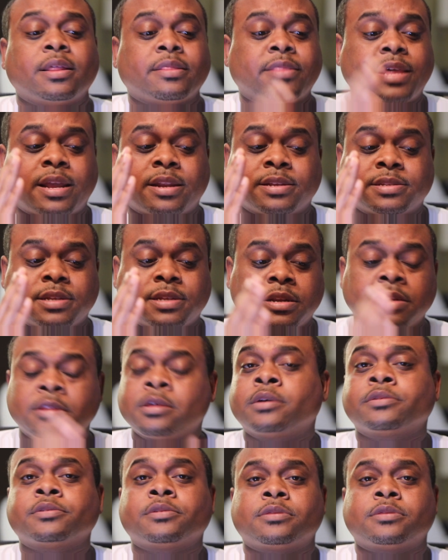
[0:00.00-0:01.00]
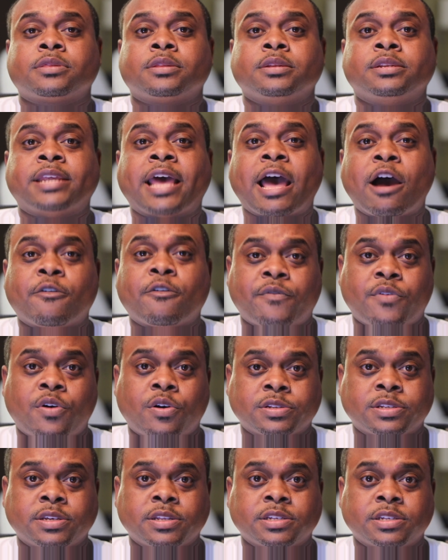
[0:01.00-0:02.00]
That is another
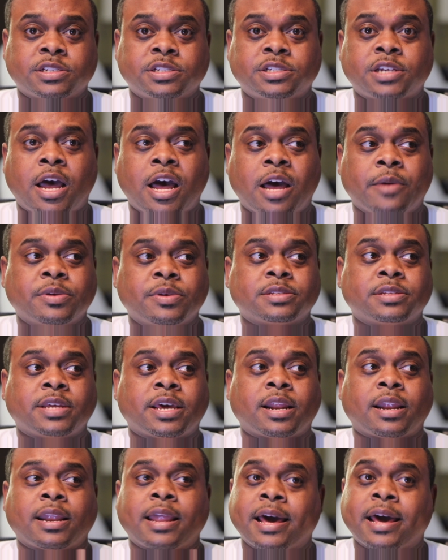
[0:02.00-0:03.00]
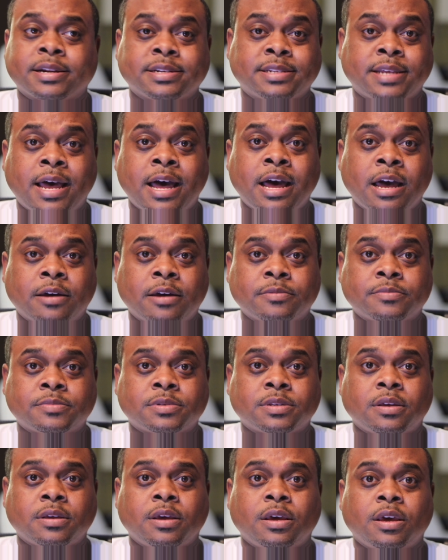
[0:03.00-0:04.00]
downfall to this job, is that a lot of times